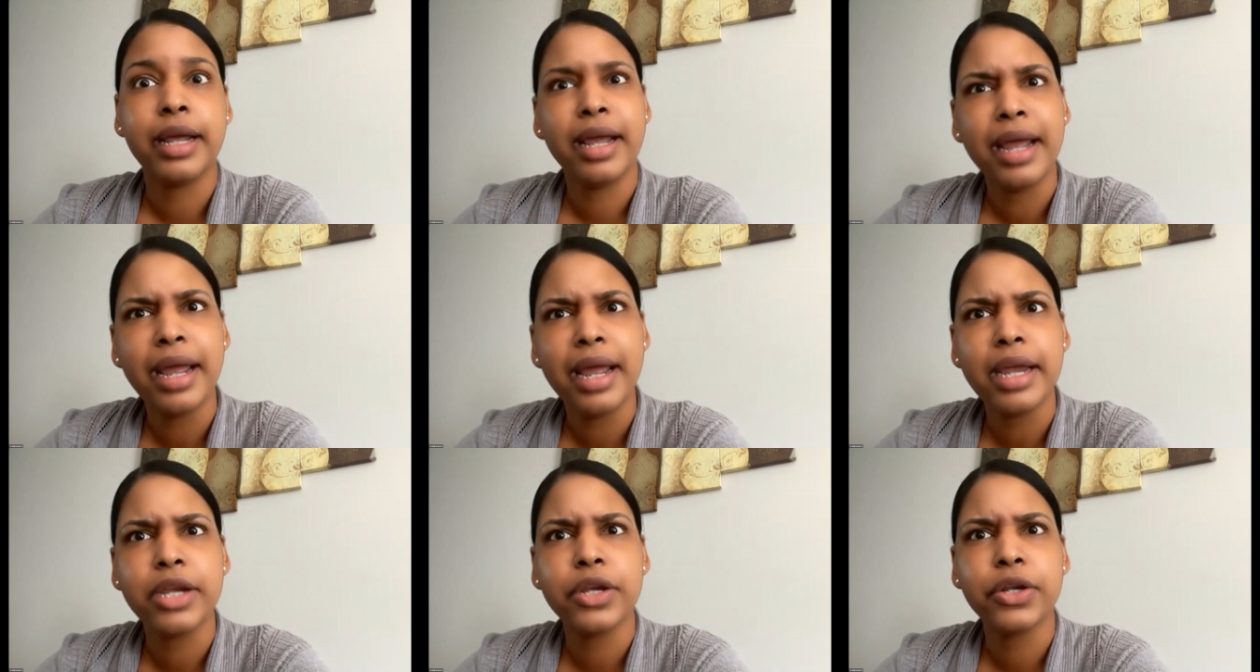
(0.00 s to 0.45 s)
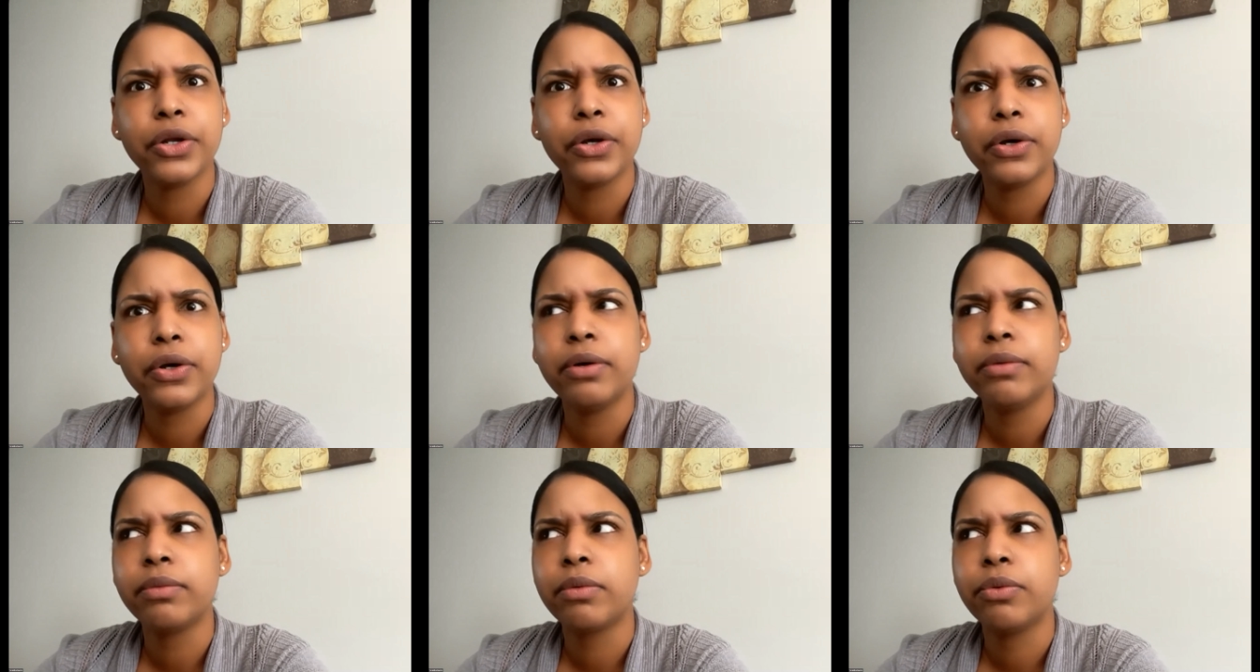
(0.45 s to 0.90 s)
hey, you
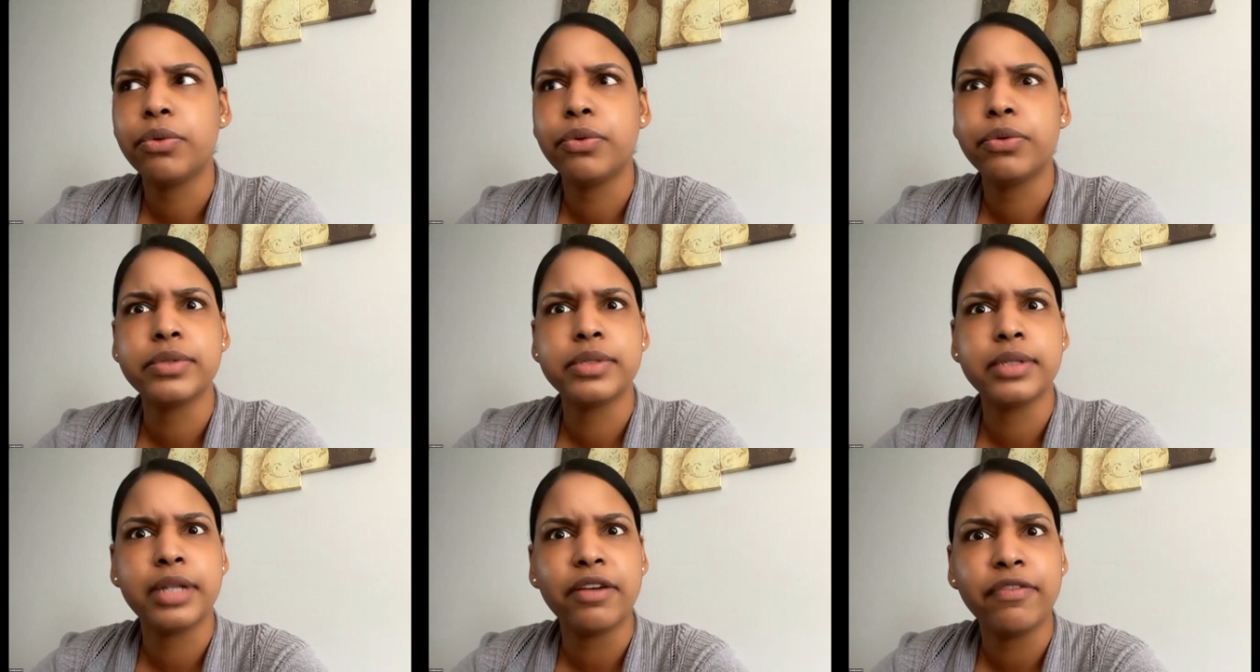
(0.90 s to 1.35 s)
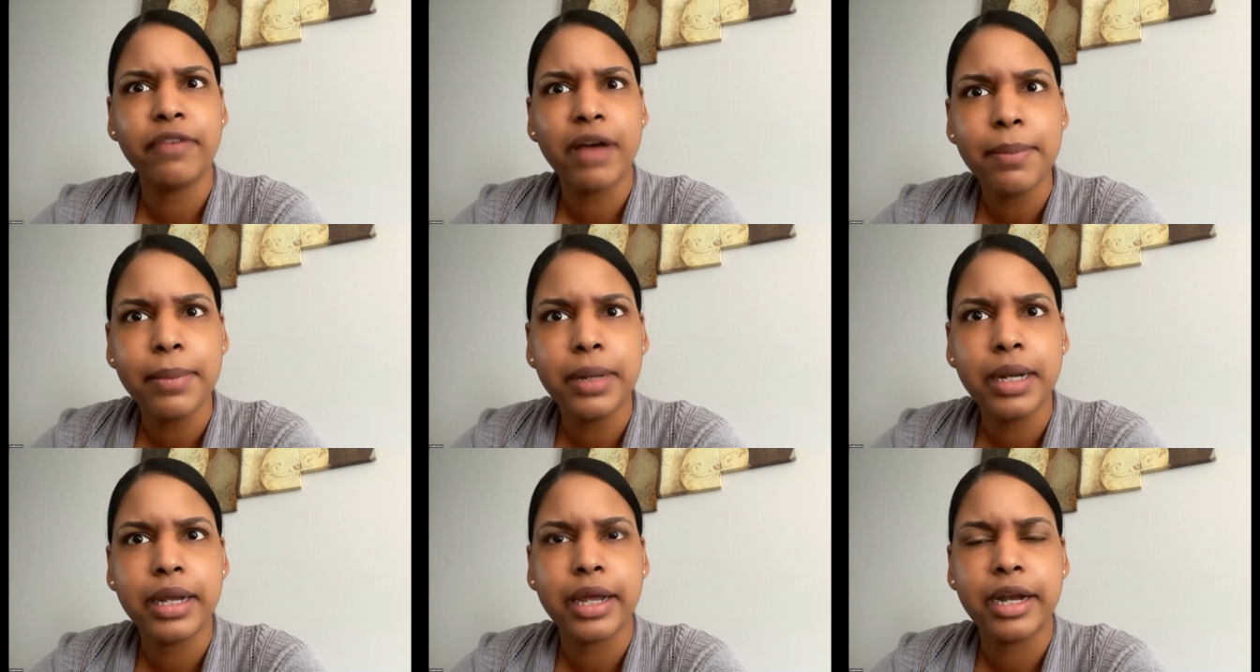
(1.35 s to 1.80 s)
know, who's that
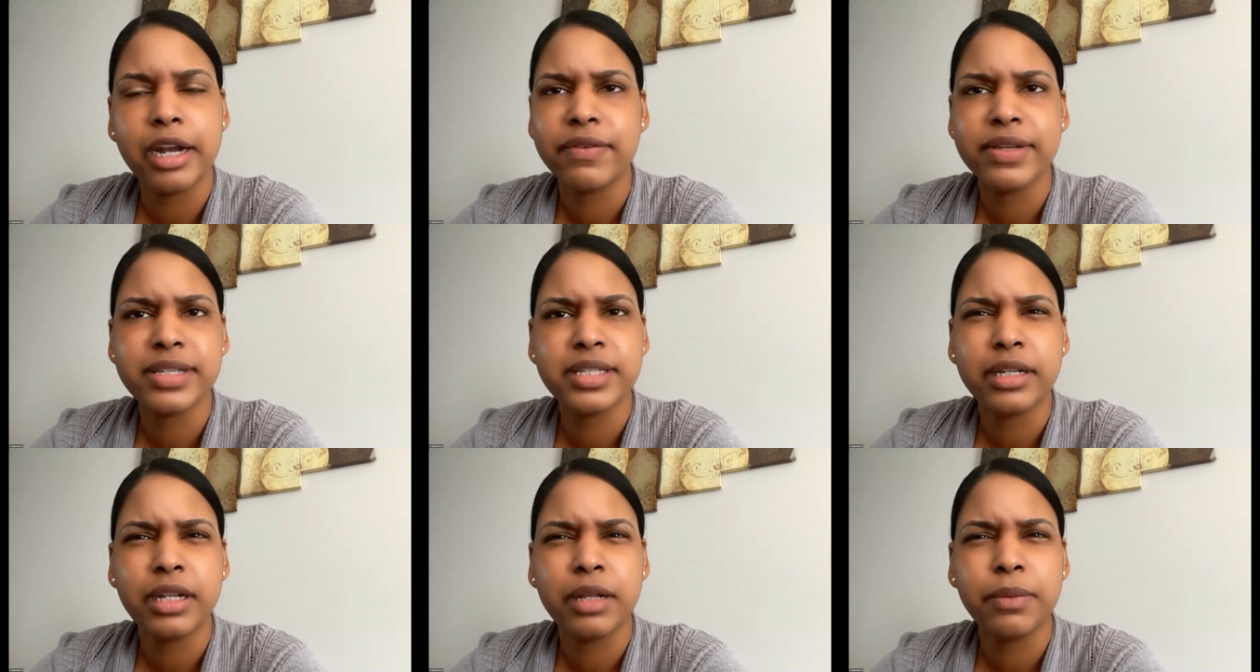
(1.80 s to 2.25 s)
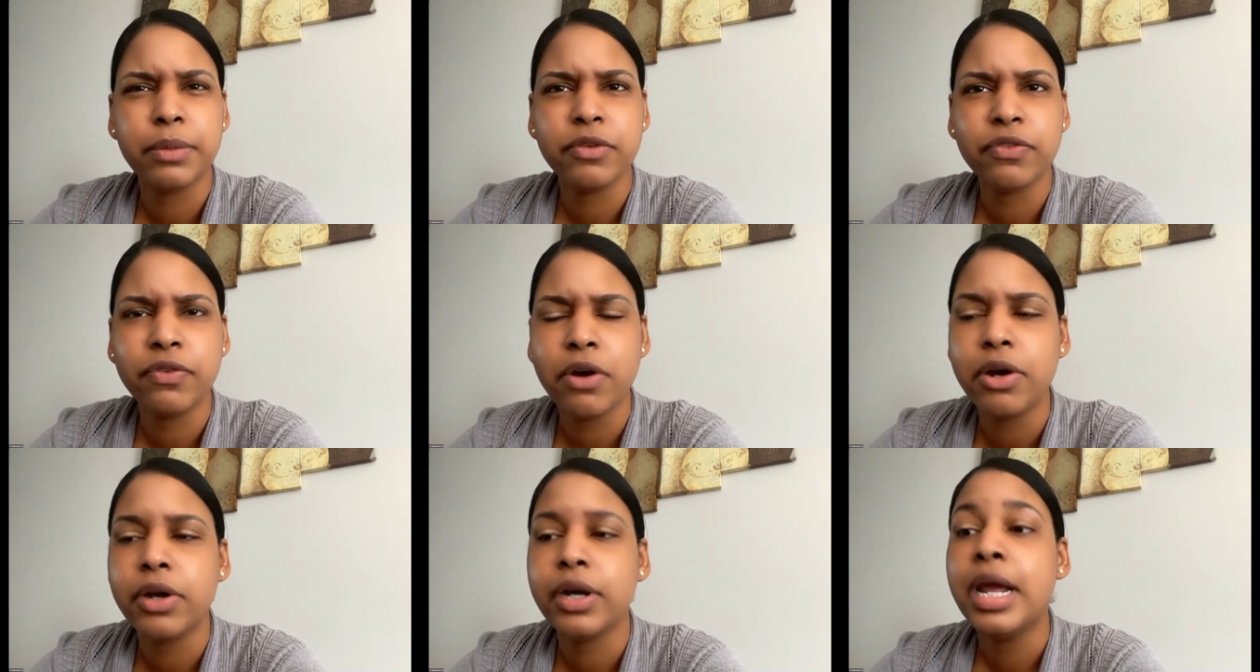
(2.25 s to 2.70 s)
family? I never seen them
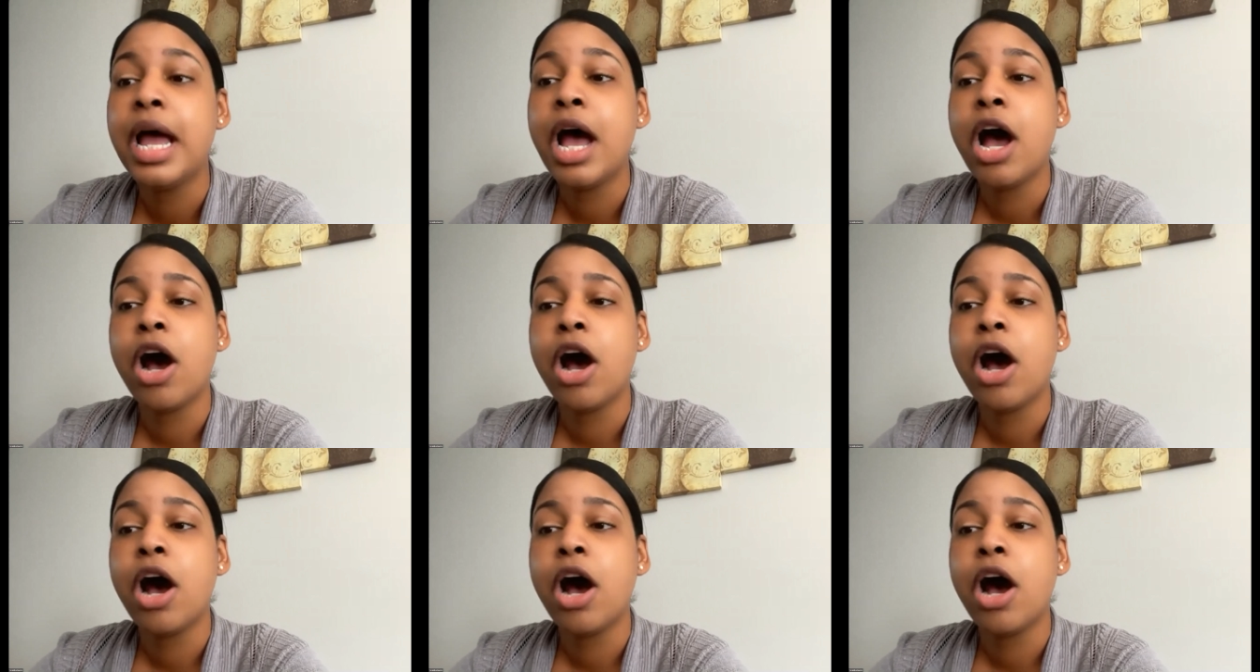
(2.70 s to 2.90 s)
before.